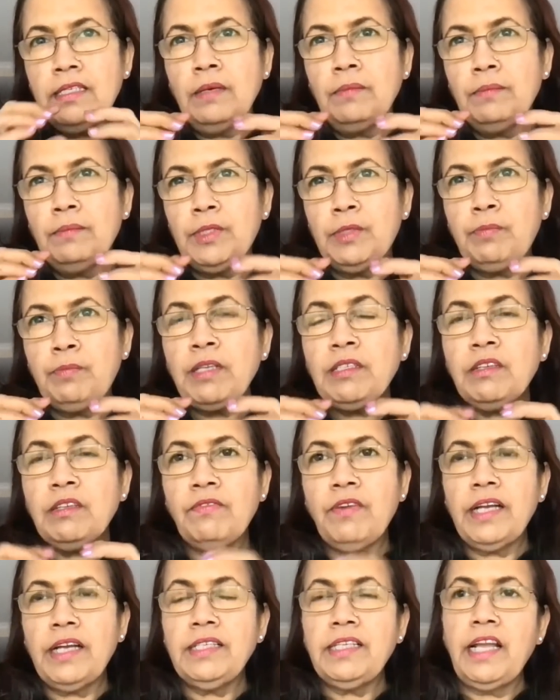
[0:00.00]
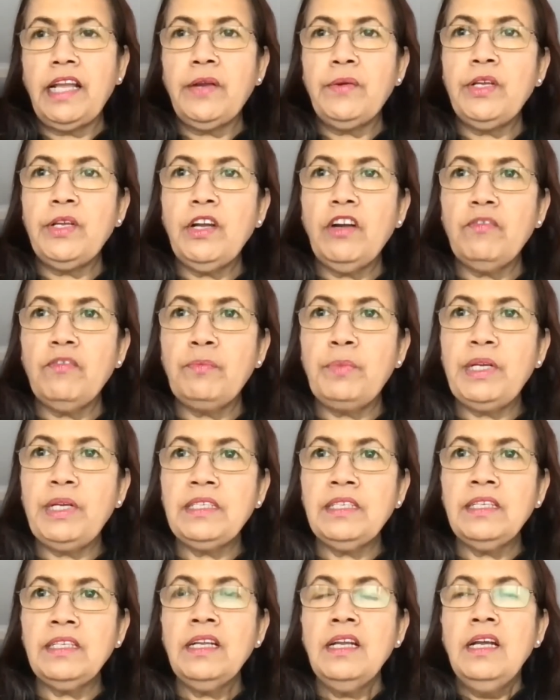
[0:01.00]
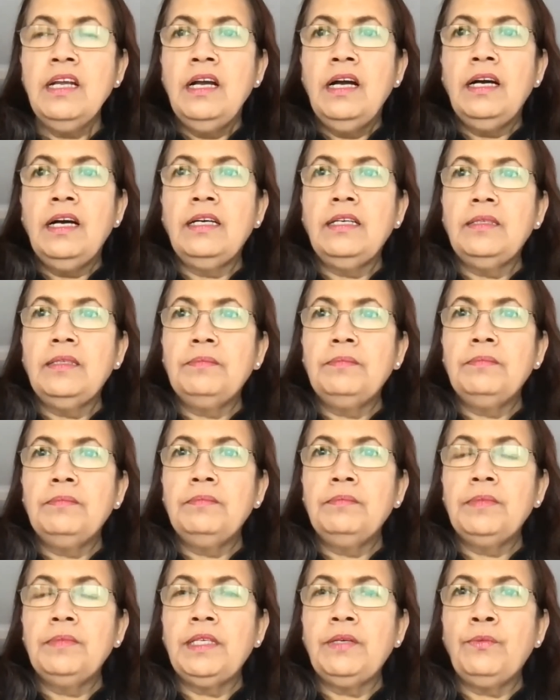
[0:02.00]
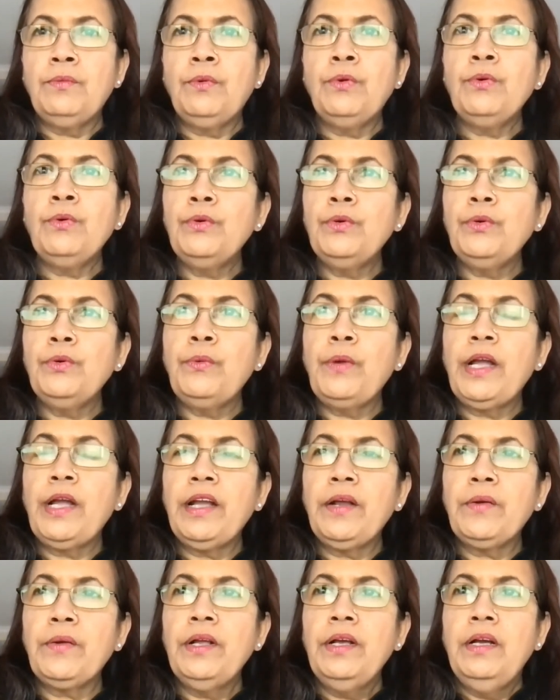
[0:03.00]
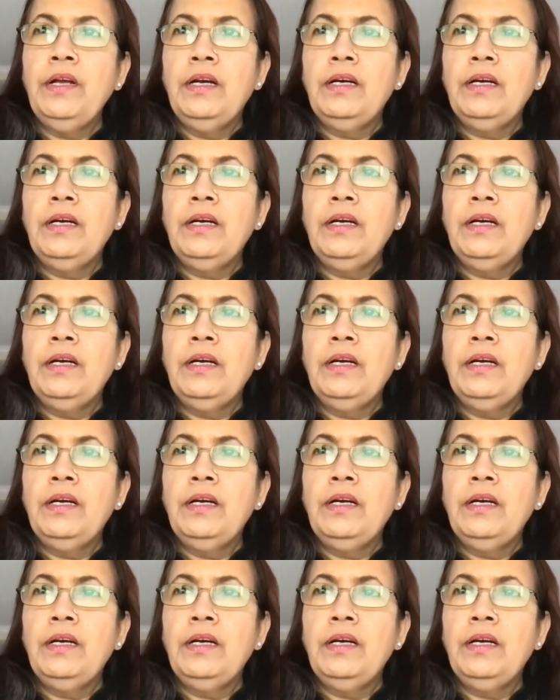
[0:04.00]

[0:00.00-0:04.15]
specified area of Britain, who were